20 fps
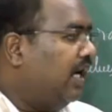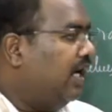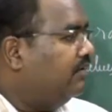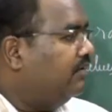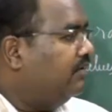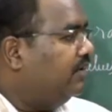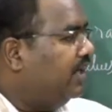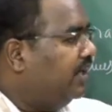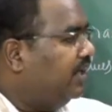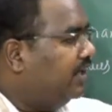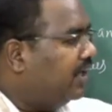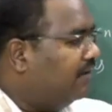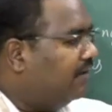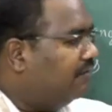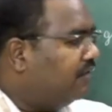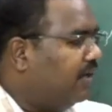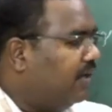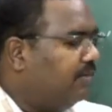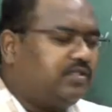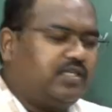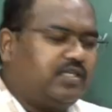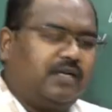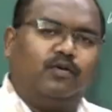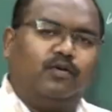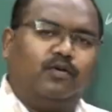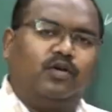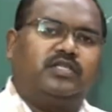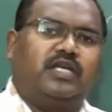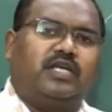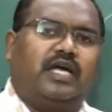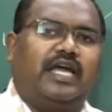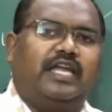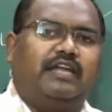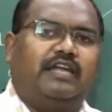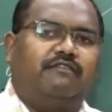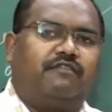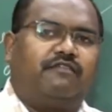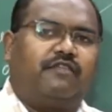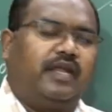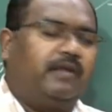and intraframe supports
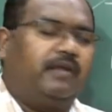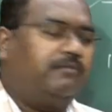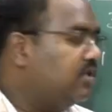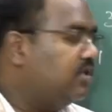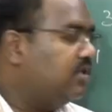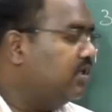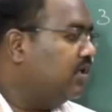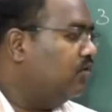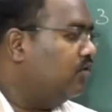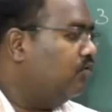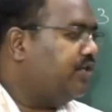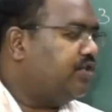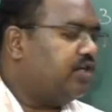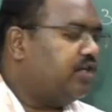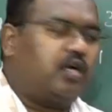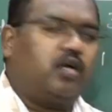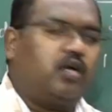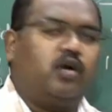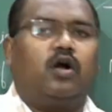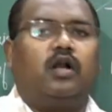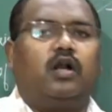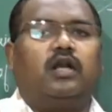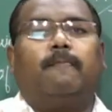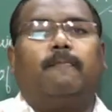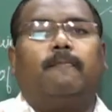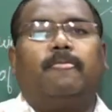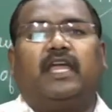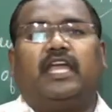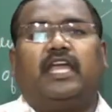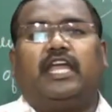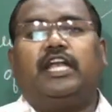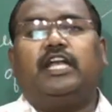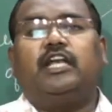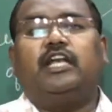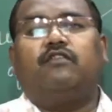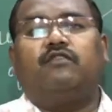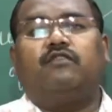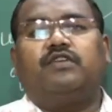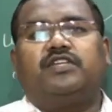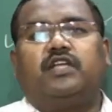I frames, which are called
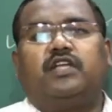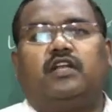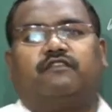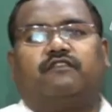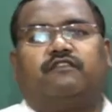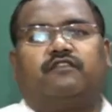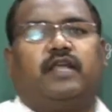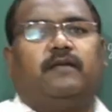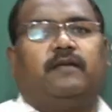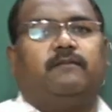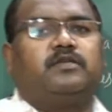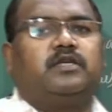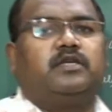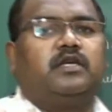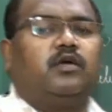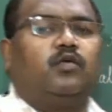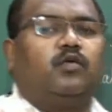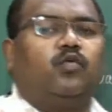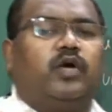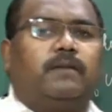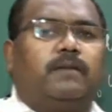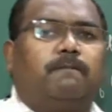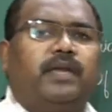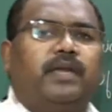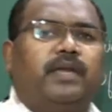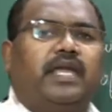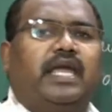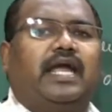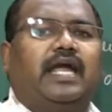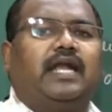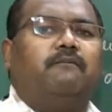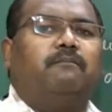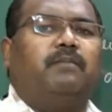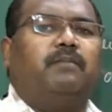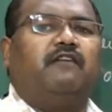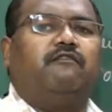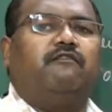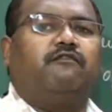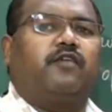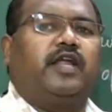individual frames, where P
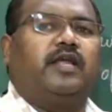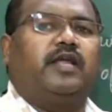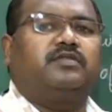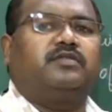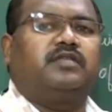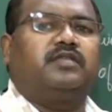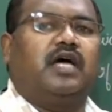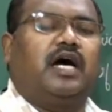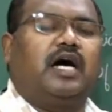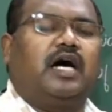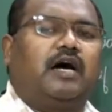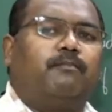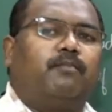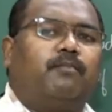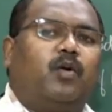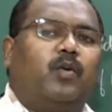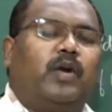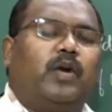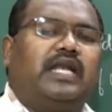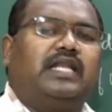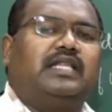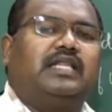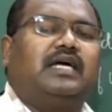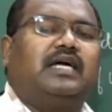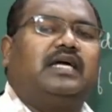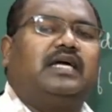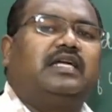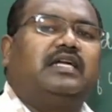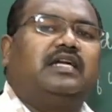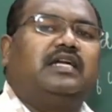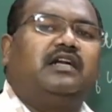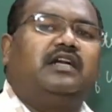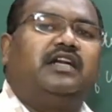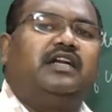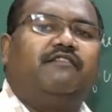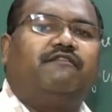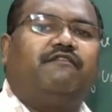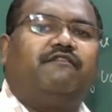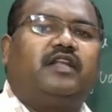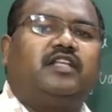and B frames provide the
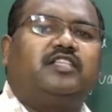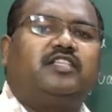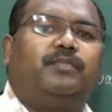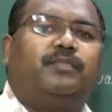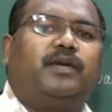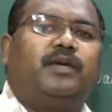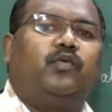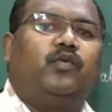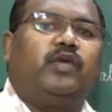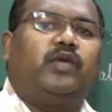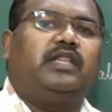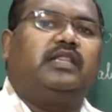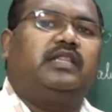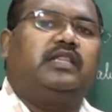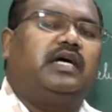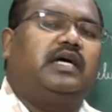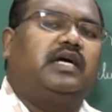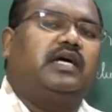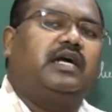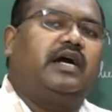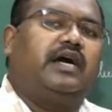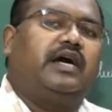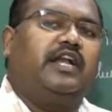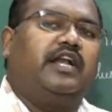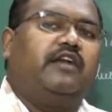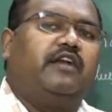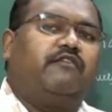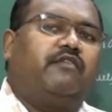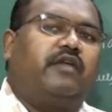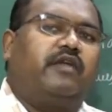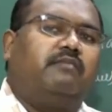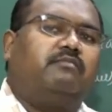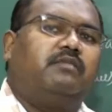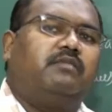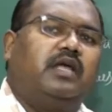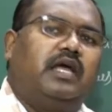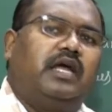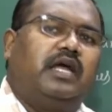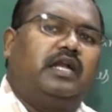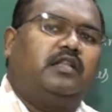difference between the current
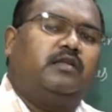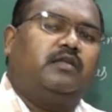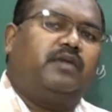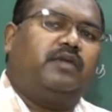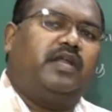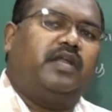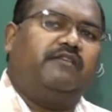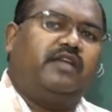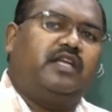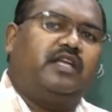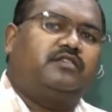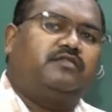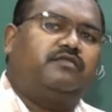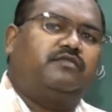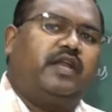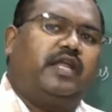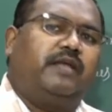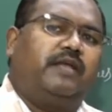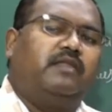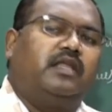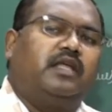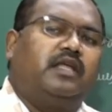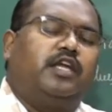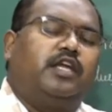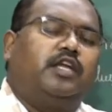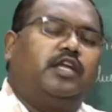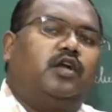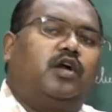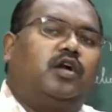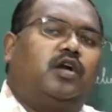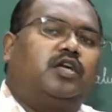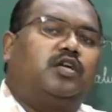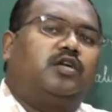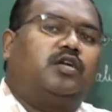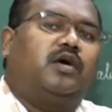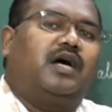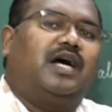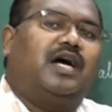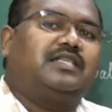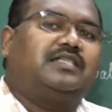frame and the previous frame in order
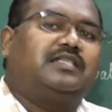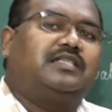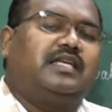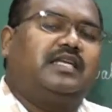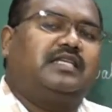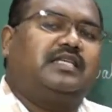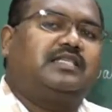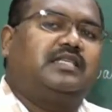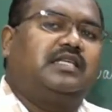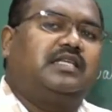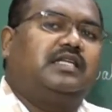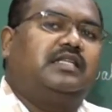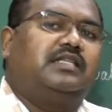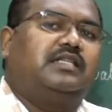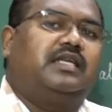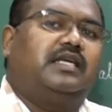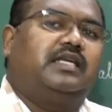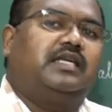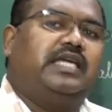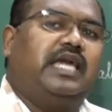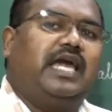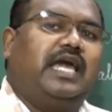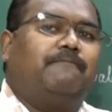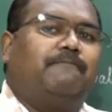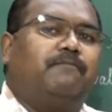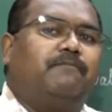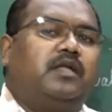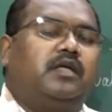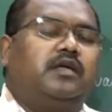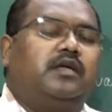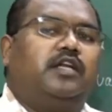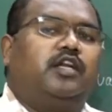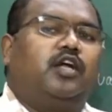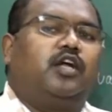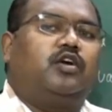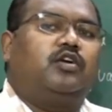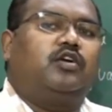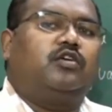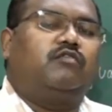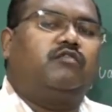to assess the gap,
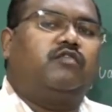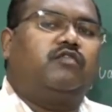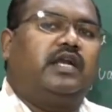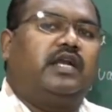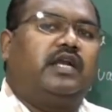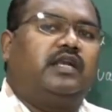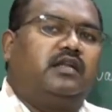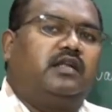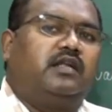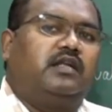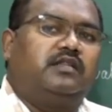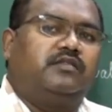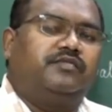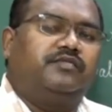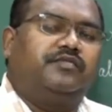in order to find